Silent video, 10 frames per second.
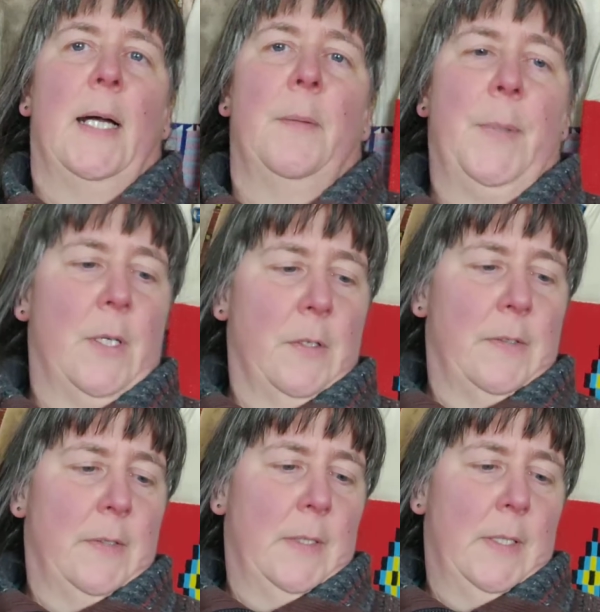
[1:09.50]

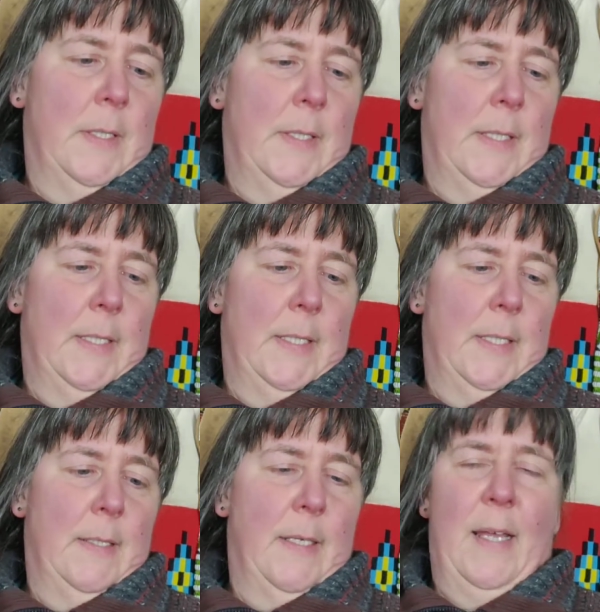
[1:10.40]
because
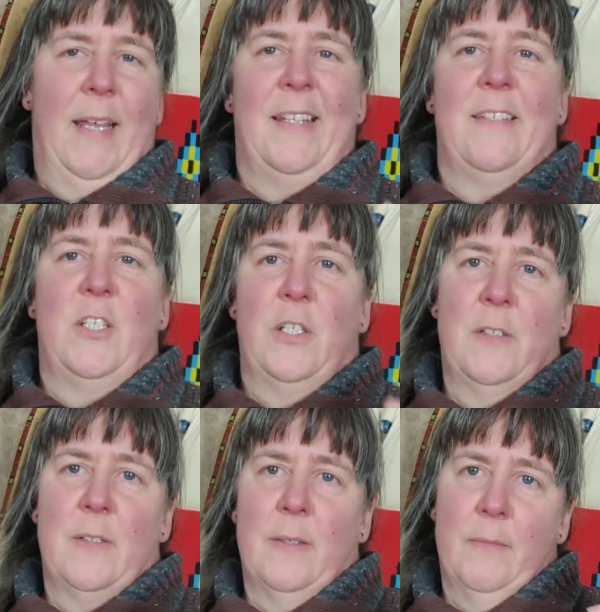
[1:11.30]
it's
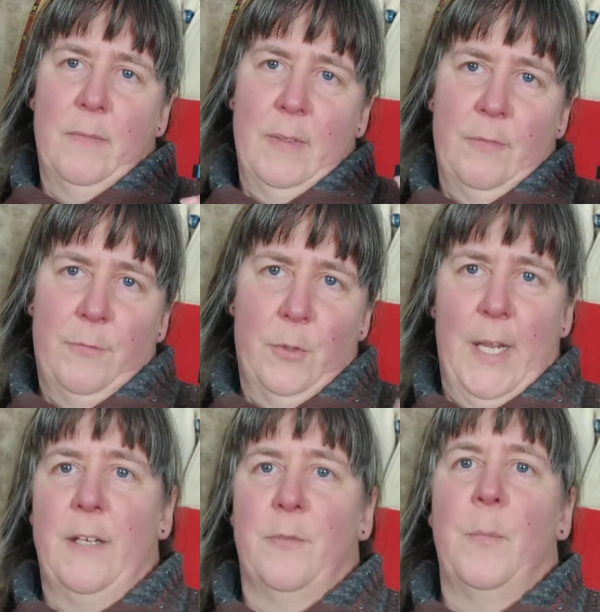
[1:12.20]
just for
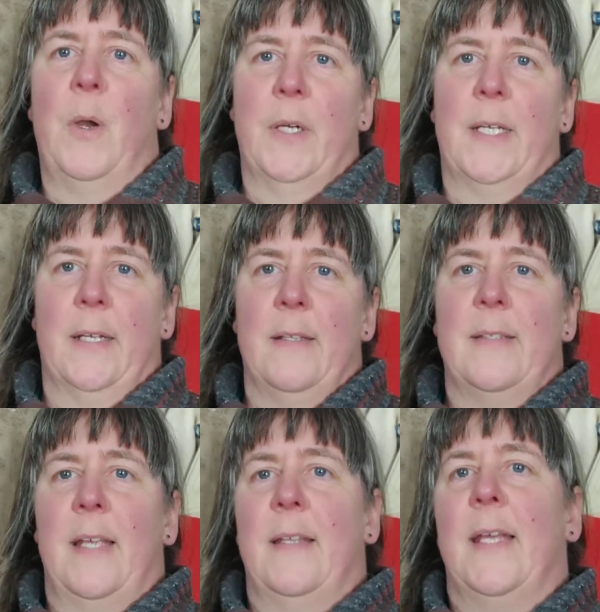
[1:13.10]
Native
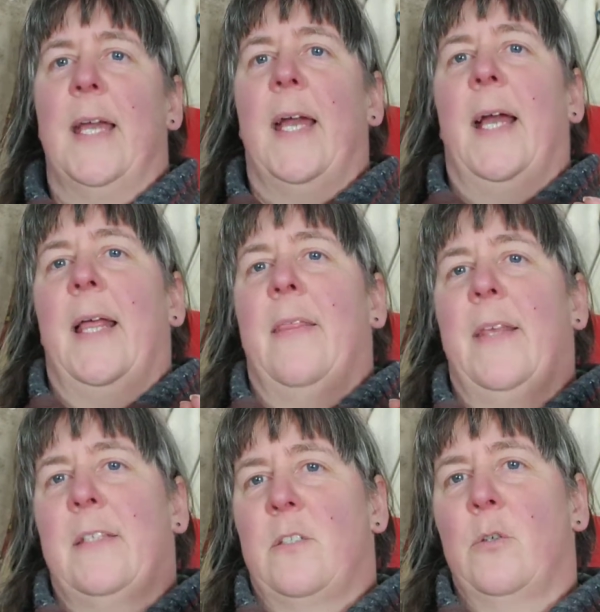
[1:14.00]
Americans. And
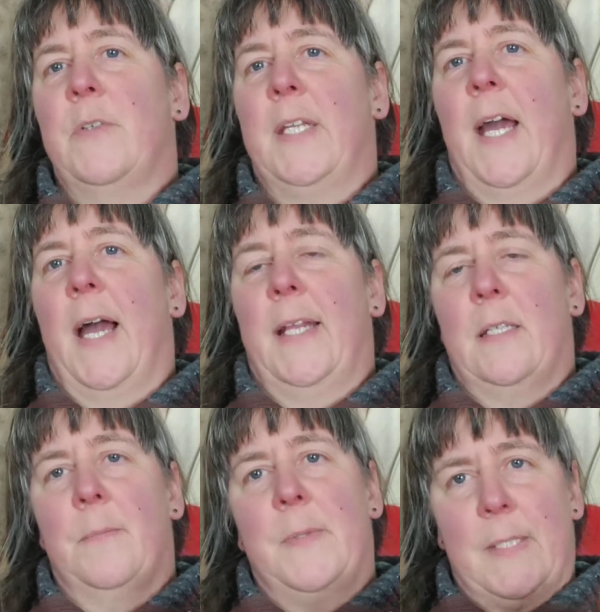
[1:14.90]
these souvenir
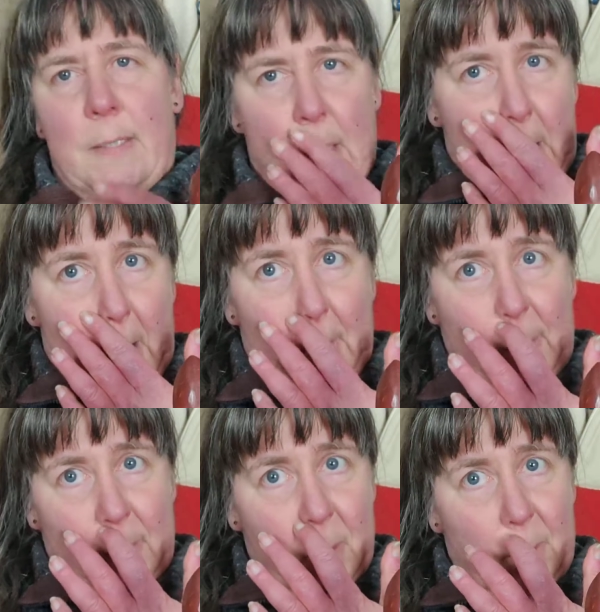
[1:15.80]
items
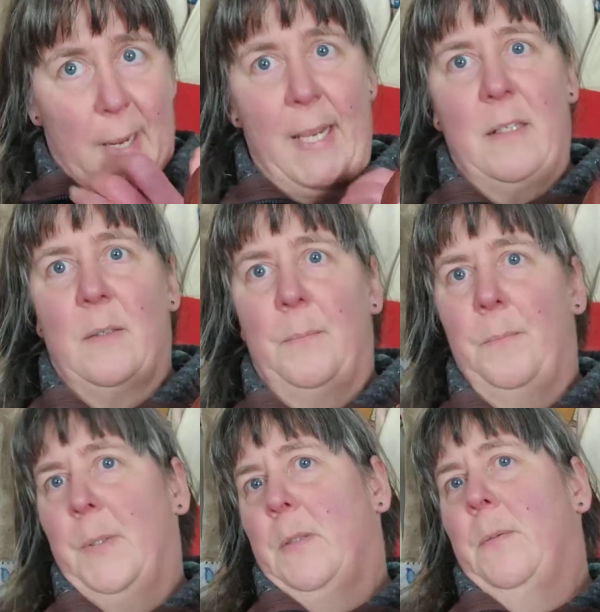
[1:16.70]
that were made
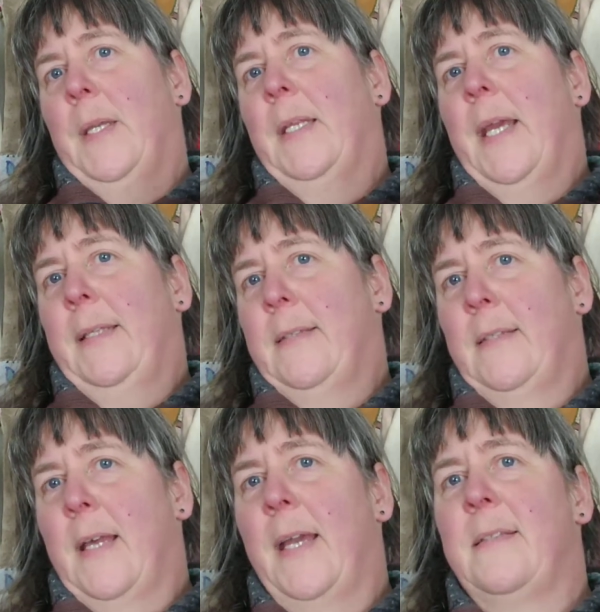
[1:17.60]
between
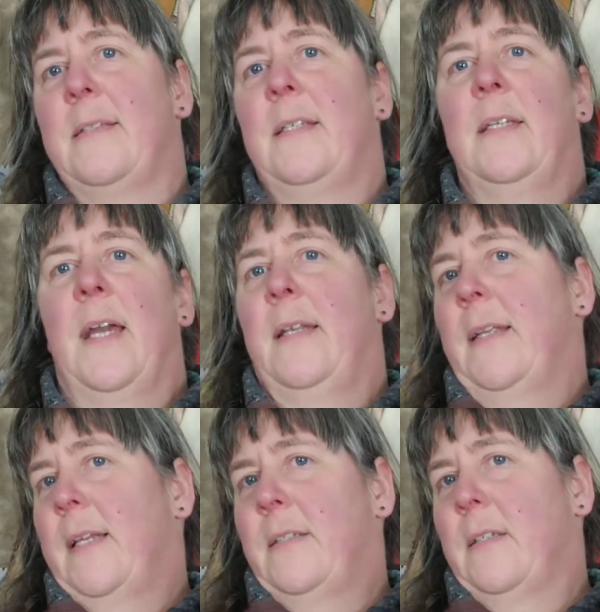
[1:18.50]
1890 and
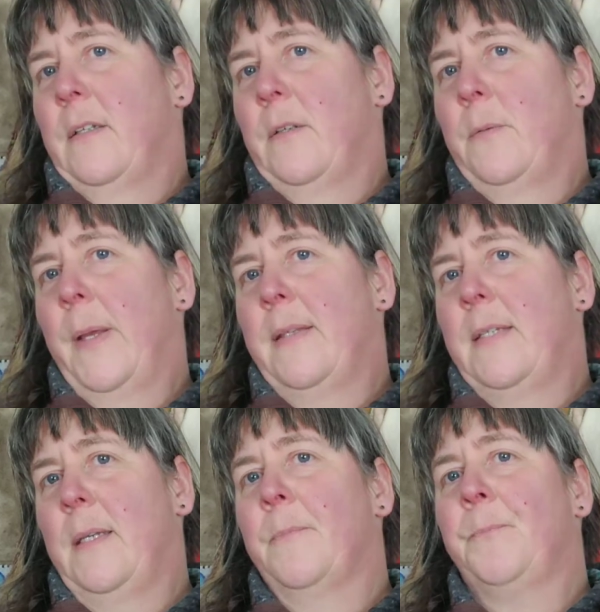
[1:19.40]

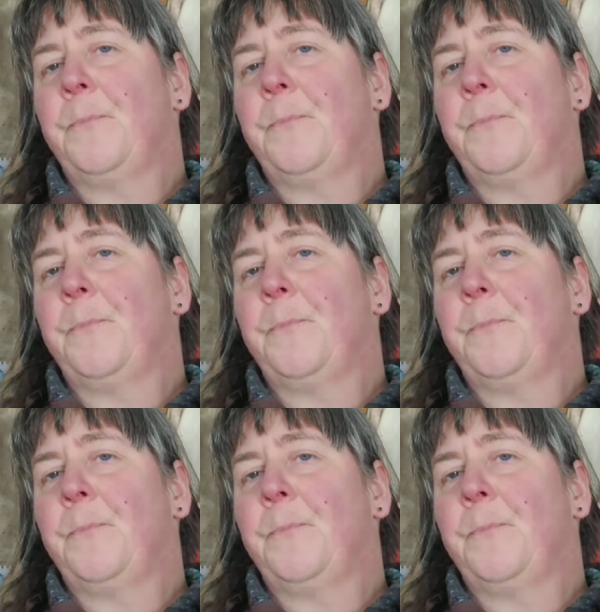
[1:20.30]
1920,